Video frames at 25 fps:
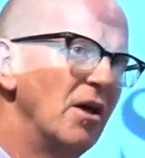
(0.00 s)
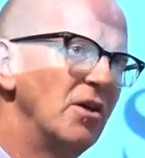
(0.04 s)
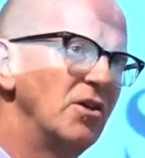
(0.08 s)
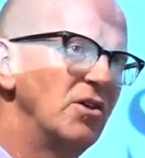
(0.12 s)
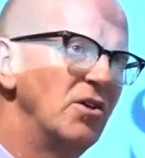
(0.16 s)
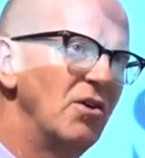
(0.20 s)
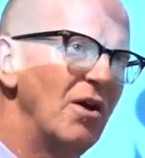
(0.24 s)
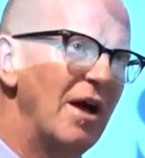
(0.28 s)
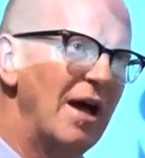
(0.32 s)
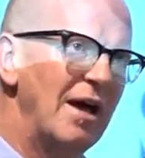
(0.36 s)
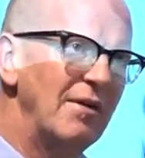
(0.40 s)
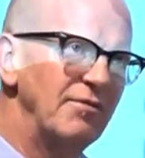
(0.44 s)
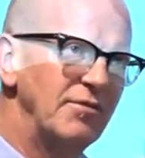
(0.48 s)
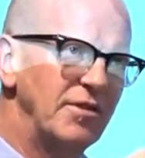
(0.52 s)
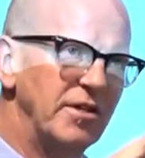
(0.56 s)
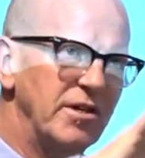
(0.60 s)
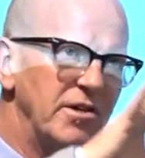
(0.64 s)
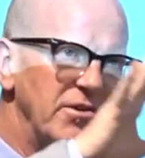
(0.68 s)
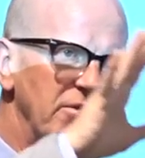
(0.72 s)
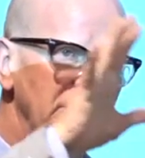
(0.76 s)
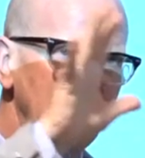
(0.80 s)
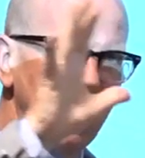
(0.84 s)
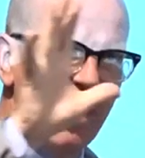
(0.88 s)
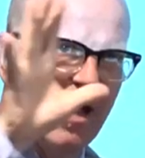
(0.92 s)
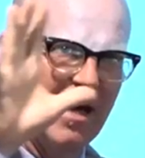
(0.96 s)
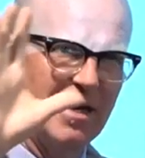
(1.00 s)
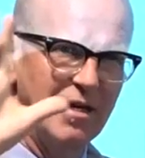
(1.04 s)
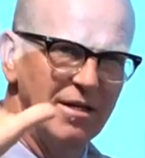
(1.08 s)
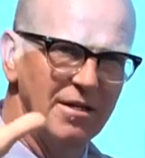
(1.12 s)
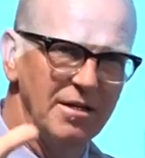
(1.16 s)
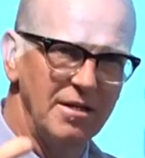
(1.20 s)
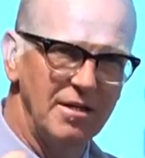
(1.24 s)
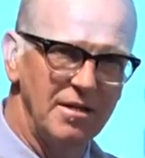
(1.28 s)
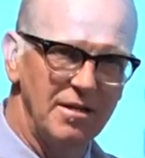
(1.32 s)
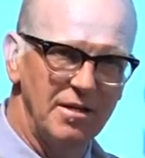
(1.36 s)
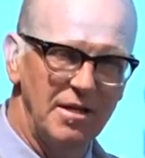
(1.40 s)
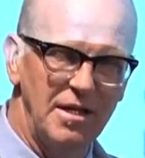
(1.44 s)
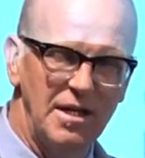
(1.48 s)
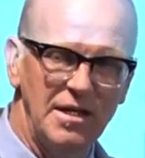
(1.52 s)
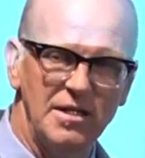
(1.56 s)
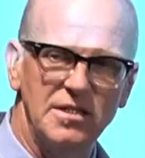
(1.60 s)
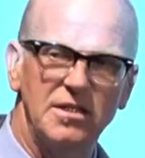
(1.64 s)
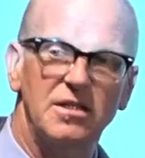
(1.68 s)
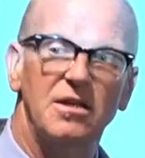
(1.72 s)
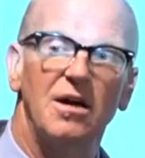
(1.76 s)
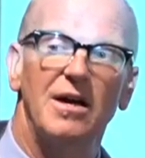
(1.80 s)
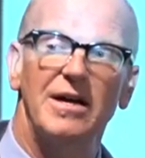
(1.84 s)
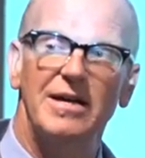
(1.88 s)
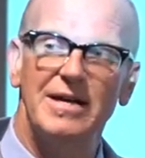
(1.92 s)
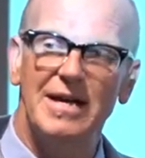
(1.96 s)
you have to create these
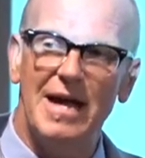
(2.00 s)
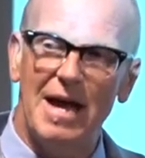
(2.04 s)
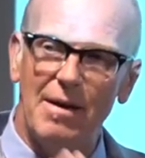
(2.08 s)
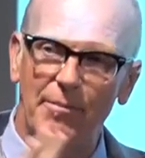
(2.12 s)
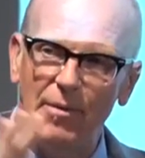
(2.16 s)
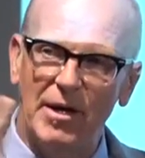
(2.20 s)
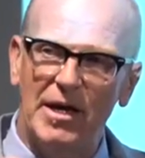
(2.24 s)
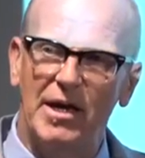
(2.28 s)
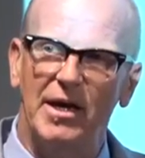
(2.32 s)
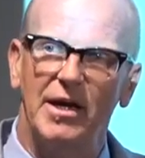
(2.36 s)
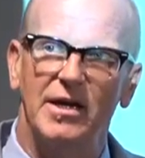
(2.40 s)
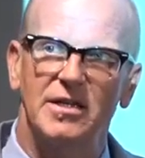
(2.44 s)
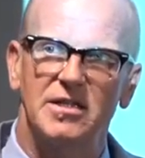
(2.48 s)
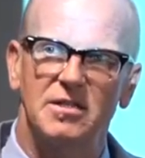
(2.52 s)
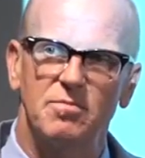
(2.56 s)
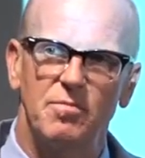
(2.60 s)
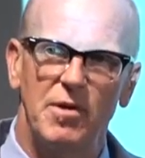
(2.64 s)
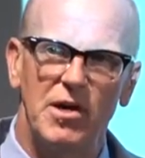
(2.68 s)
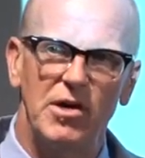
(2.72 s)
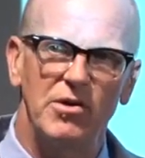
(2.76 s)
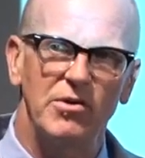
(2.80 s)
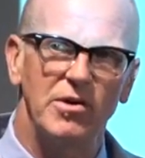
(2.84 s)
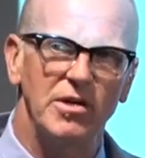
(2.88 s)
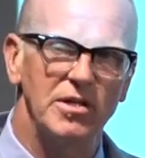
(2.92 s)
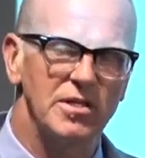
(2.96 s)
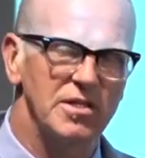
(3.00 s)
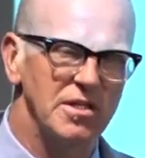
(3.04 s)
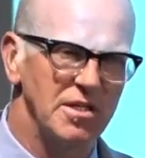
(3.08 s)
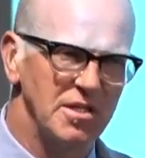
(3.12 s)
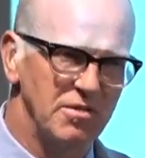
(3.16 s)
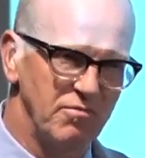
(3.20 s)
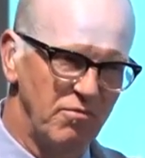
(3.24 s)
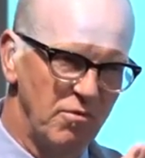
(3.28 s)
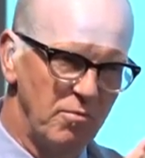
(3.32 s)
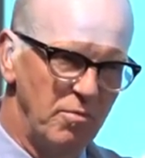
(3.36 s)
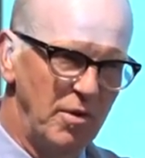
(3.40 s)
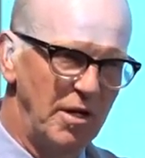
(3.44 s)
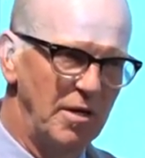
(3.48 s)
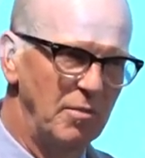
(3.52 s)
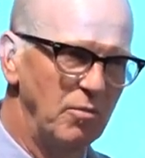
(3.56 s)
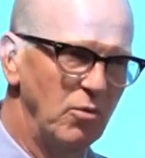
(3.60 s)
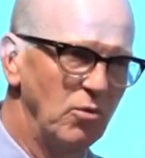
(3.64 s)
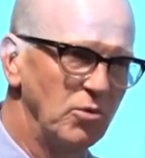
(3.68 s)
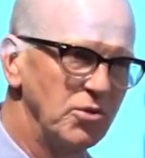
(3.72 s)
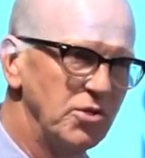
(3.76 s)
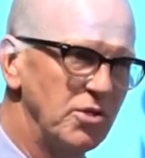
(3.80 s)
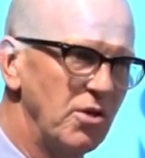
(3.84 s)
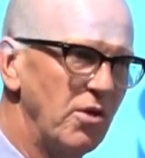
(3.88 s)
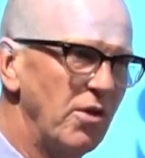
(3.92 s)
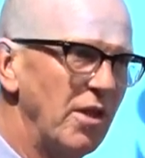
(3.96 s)
dynamic experiences for
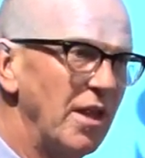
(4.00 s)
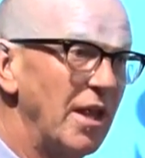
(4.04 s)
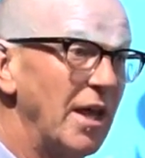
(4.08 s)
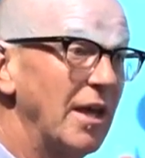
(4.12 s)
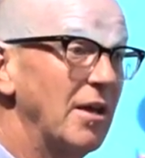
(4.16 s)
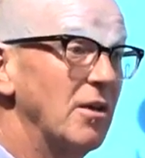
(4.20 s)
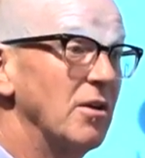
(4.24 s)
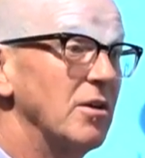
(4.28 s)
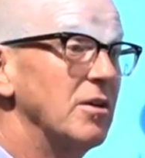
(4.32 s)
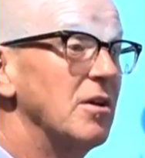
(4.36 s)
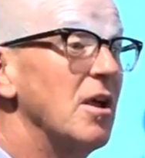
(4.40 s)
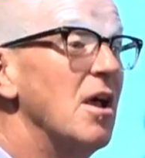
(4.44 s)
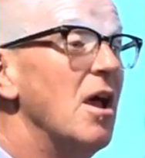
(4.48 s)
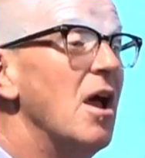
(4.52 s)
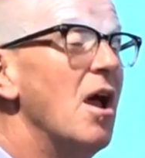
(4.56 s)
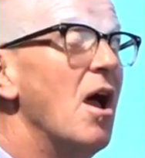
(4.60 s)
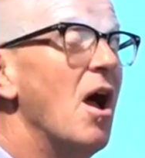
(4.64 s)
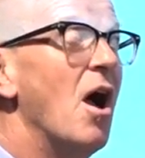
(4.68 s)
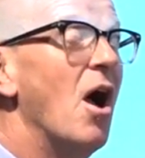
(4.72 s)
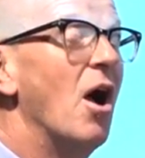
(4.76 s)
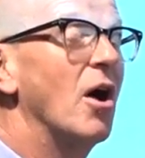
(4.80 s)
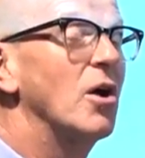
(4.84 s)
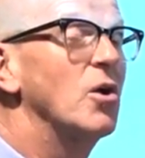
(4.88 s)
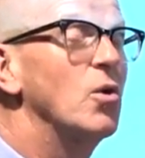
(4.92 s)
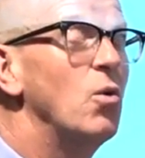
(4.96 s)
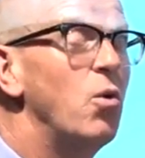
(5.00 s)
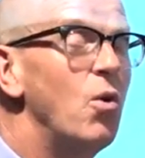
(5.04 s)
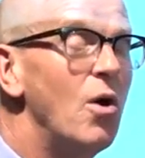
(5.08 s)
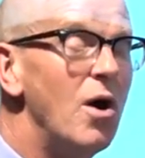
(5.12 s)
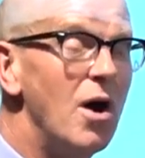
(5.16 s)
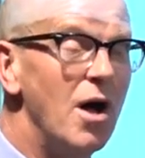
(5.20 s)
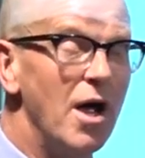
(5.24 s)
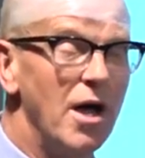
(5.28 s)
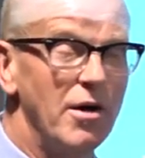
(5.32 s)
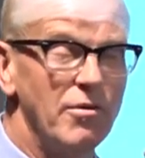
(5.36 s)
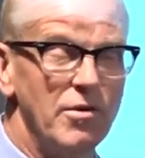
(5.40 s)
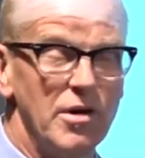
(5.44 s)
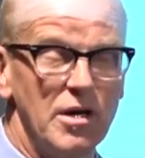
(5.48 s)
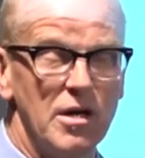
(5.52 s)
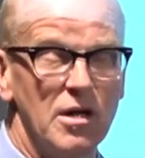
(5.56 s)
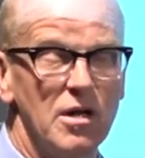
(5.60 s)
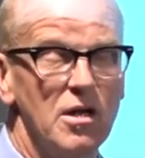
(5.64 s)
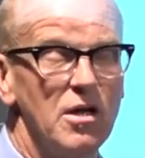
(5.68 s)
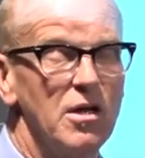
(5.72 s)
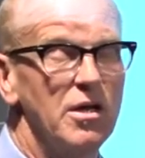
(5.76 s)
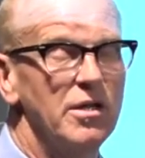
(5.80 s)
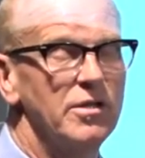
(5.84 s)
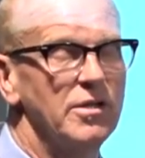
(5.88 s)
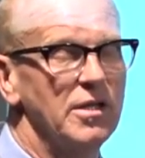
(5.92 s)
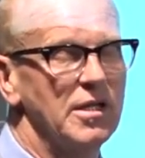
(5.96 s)
people so that they can acquire and
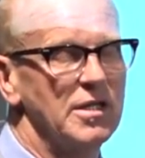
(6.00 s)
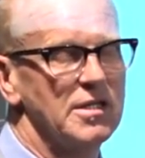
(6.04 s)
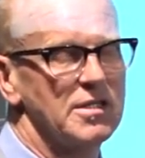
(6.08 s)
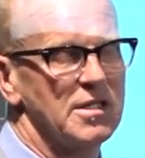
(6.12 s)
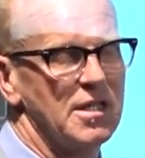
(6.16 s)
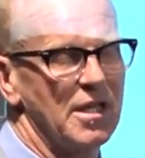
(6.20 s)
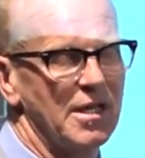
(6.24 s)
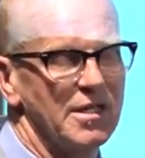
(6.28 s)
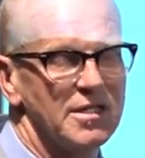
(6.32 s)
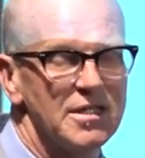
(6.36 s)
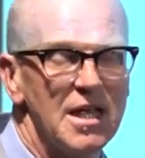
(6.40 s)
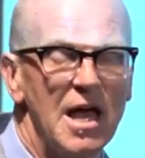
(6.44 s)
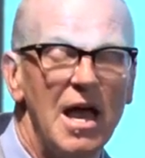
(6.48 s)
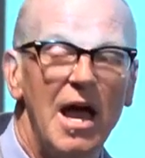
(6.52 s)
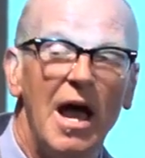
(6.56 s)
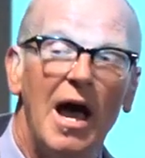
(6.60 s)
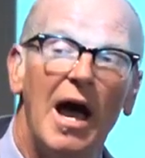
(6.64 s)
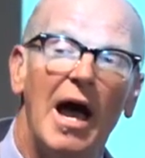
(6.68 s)
learn these things.